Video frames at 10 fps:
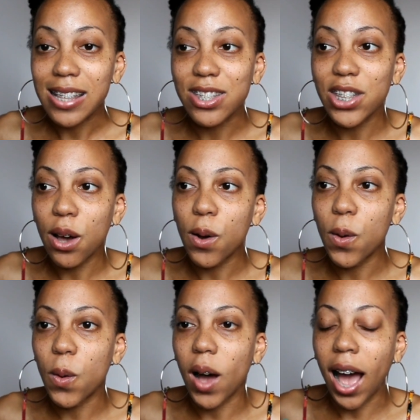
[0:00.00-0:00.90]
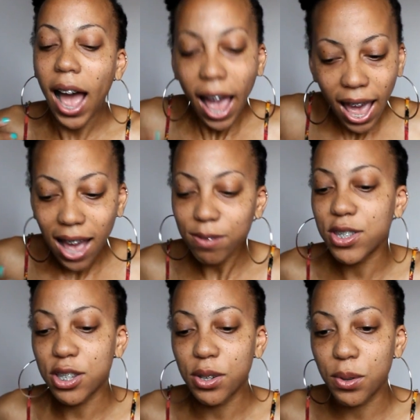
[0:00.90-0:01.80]
So I
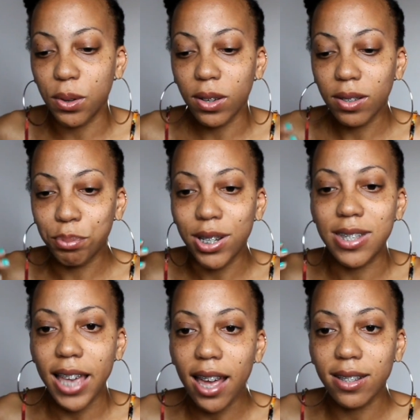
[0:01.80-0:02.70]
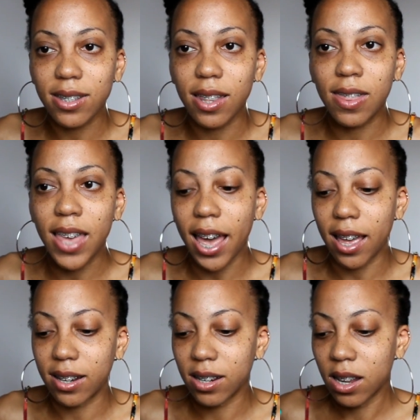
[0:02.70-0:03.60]
have to protect
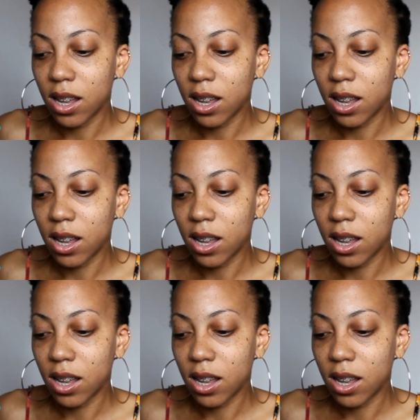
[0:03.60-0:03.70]
that